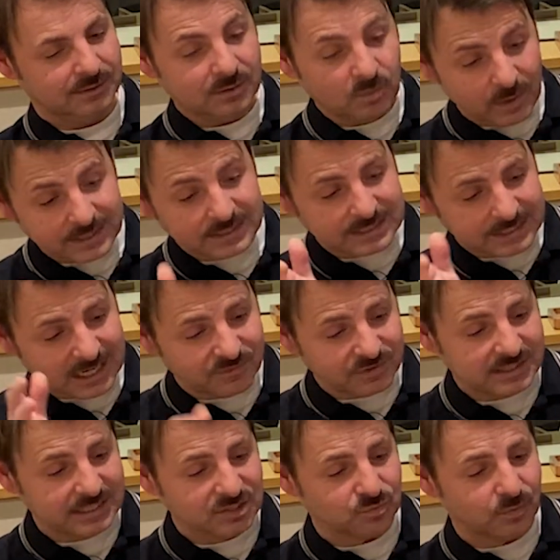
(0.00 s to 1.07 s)
"Wait till
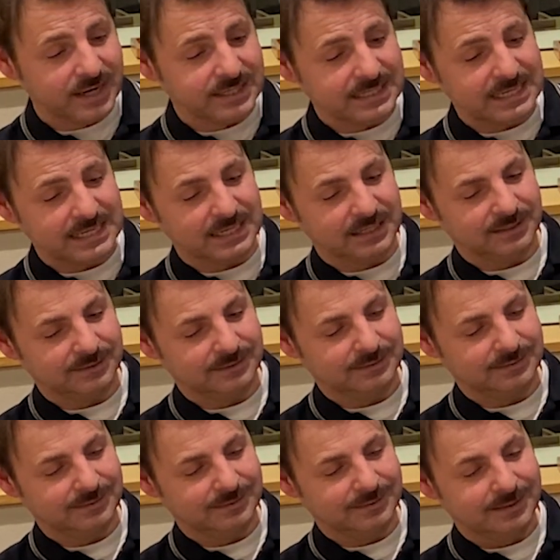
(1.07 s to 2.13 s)
everything's ready."
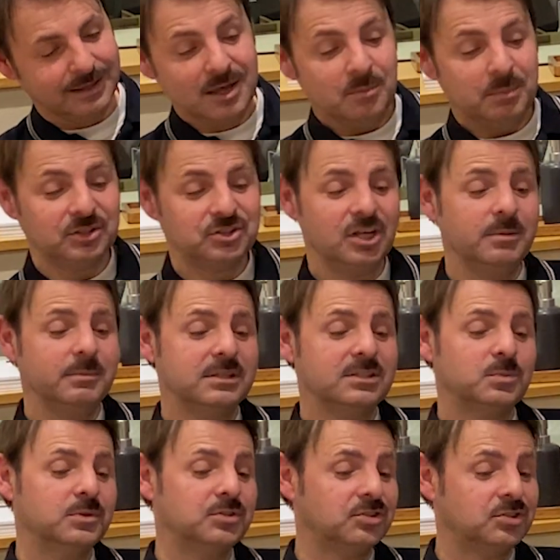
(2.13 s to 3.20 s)
But Thomas
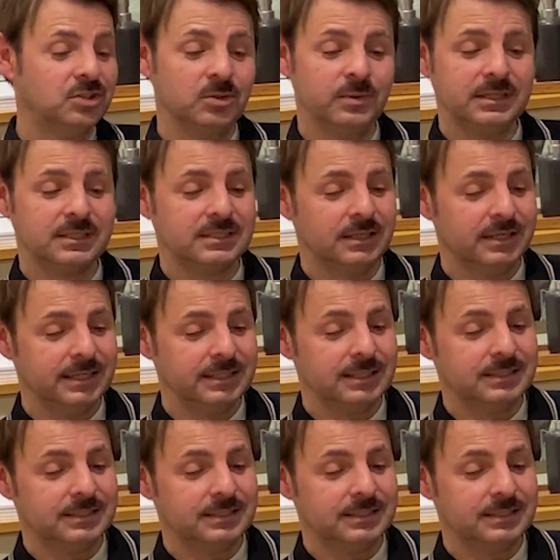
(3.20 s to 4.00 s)
was too excited